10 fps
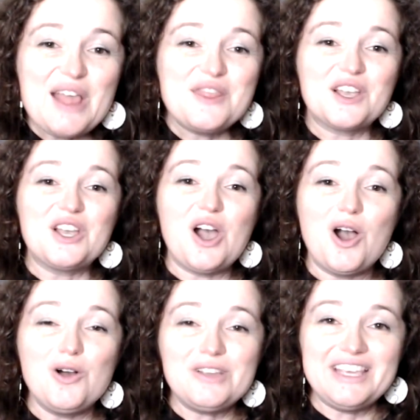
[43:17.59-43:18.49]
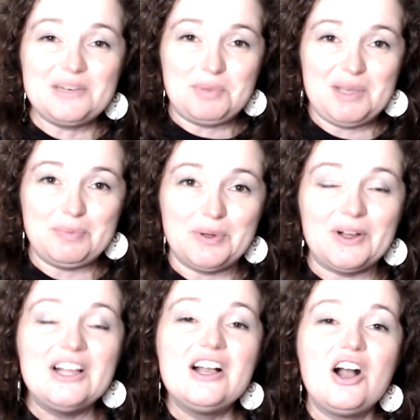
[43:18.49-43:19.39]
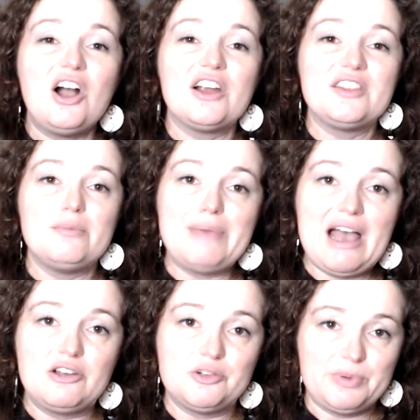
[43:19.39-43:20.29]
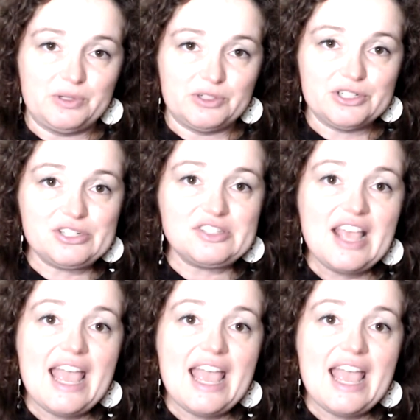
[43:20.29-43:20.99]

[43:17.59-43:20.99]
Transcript: The Cahokian people are the mound builders,